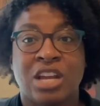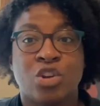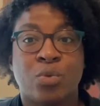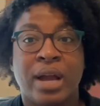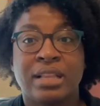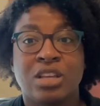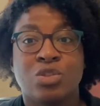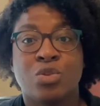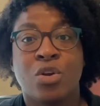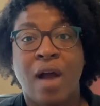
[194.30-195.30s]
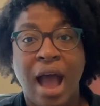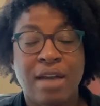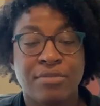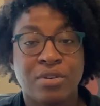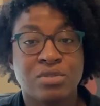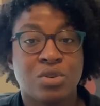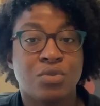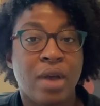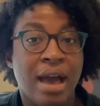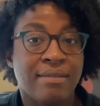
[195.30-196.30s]
directly through your iPhone. So if
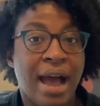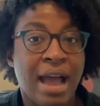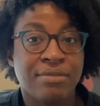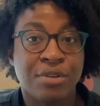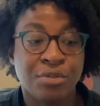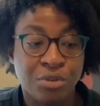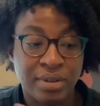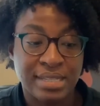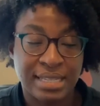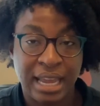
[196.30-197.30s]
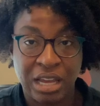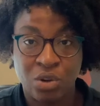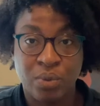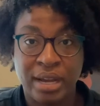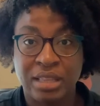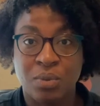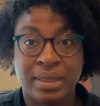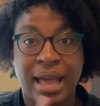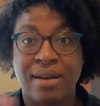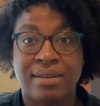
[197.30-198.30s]
you have an iPhone, you can scan directly
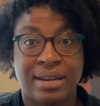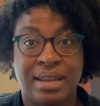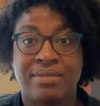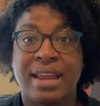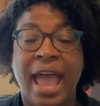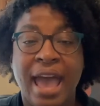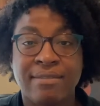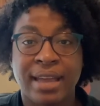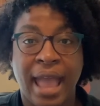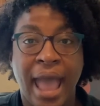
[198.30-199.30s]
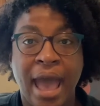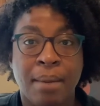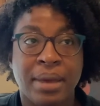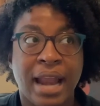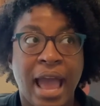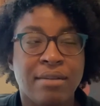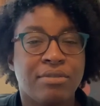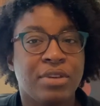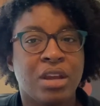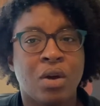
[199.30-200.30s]
without even having an app. And I have a
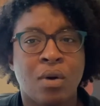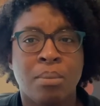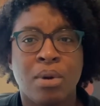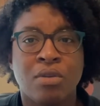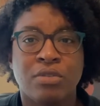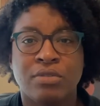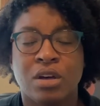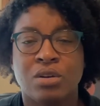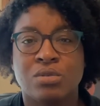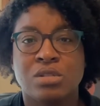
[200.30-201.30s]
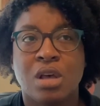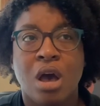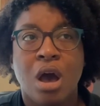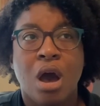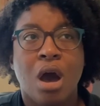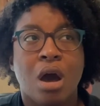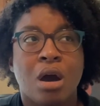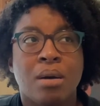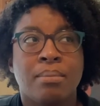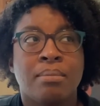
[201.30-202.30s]
video on both of those.
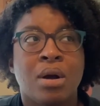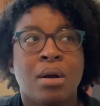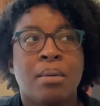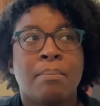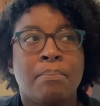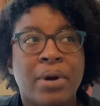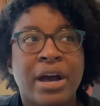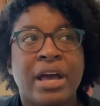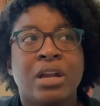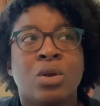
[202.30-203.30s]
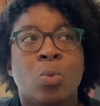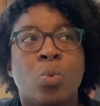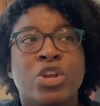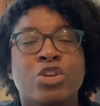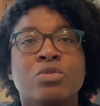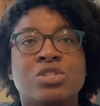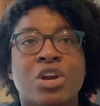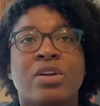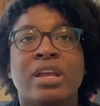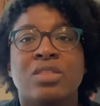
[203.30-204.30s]
But when you
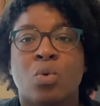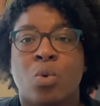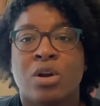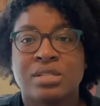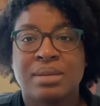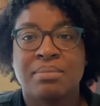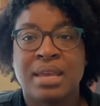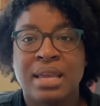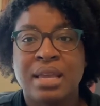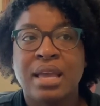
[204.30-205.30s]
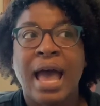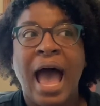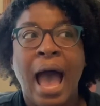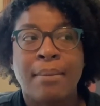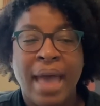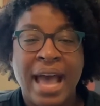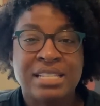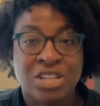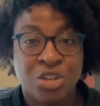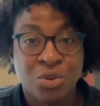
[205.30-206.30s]
turn in the work to me, I'm
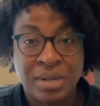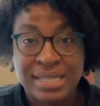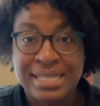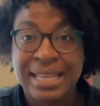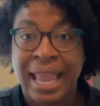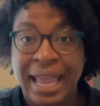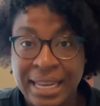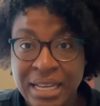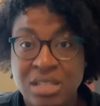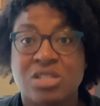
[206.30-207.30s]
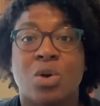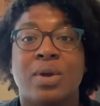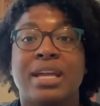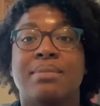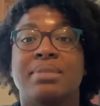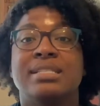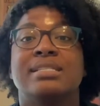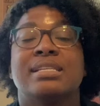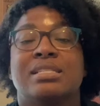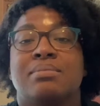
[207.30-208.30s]
asking you to scan it so it can be
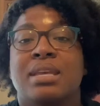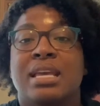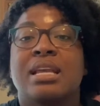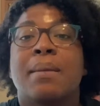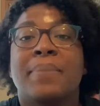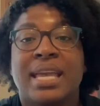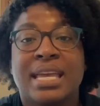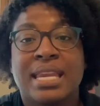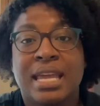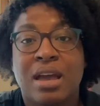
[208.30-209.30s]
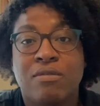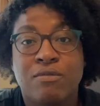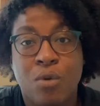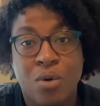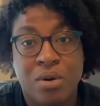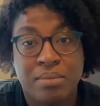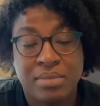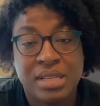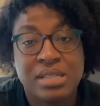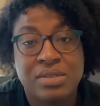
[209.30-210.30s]
sent to me in a PDF form.
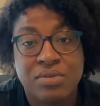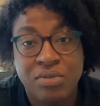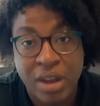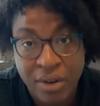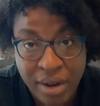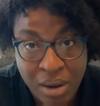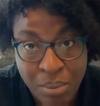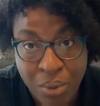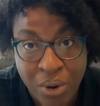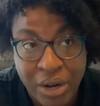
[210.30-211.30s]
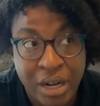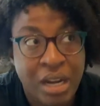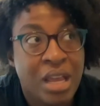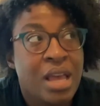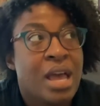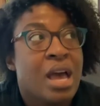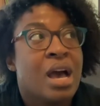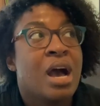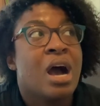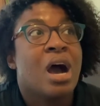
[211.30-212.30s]
This is very important.
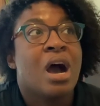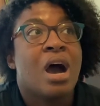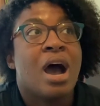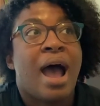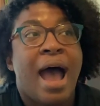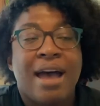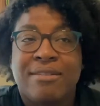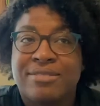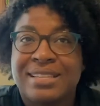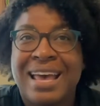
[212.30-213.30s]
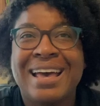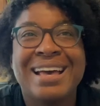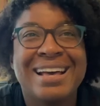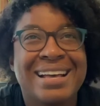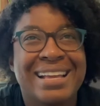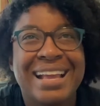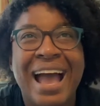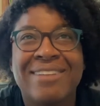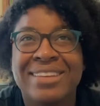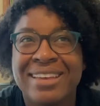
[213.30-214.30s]

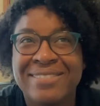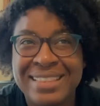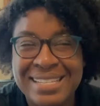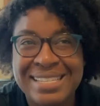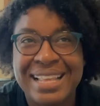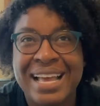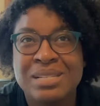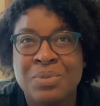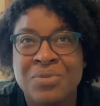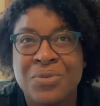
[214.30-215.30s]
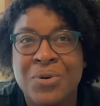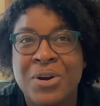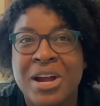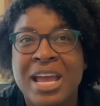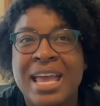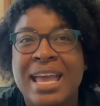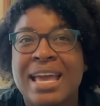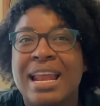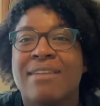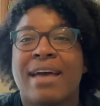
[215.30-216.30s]
I've given this class before,
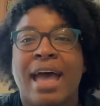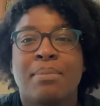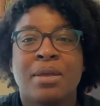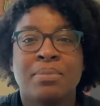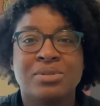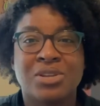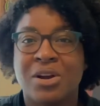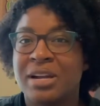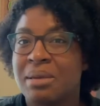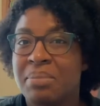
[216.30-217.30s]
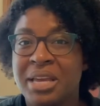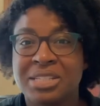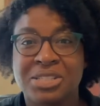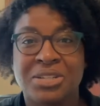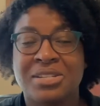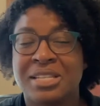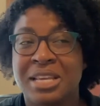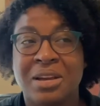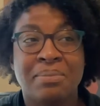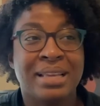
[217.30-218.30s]
and I've had people turn in pictures,
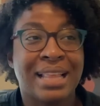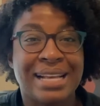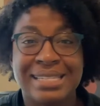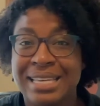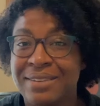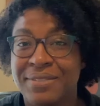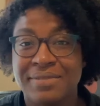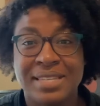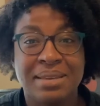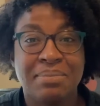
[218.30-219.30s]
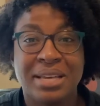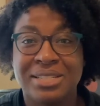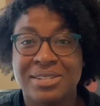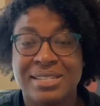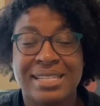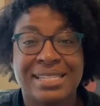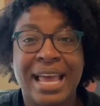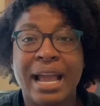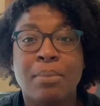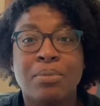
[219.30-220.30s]
and there'll be like 10, 15 pictures, and it's
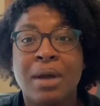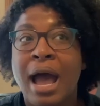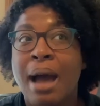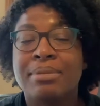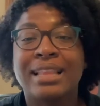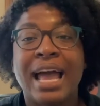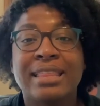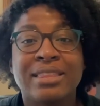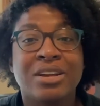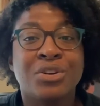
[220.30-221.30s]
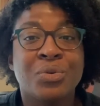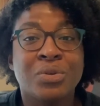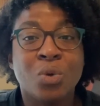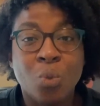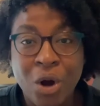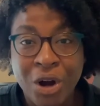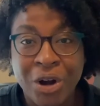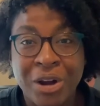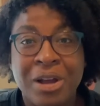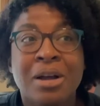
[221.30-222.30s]
like I'm glad that they're doing the
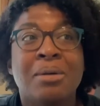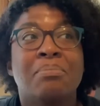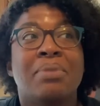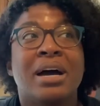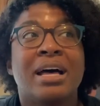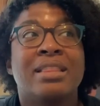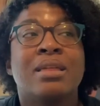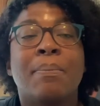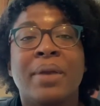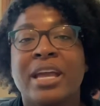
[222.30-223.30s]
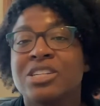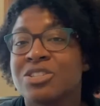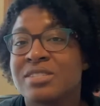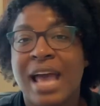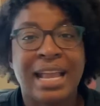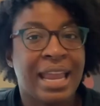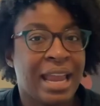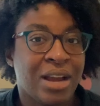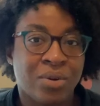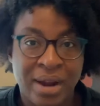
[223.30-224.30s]
work, but the pictures, I
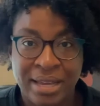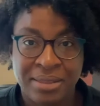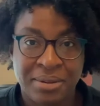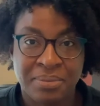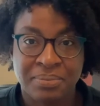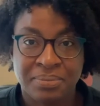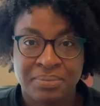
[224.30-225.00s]
can't grade them.